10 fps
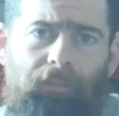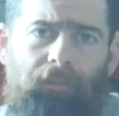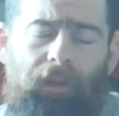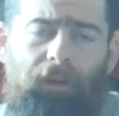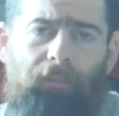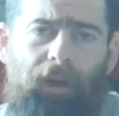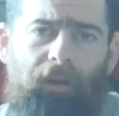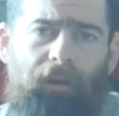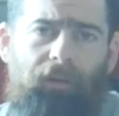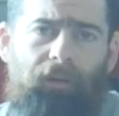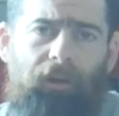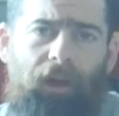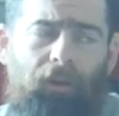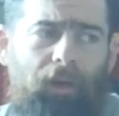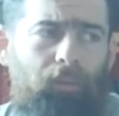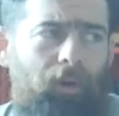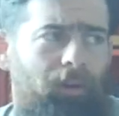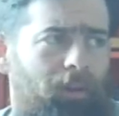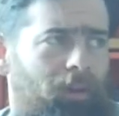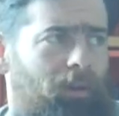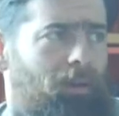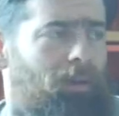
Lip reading: and about how I want it.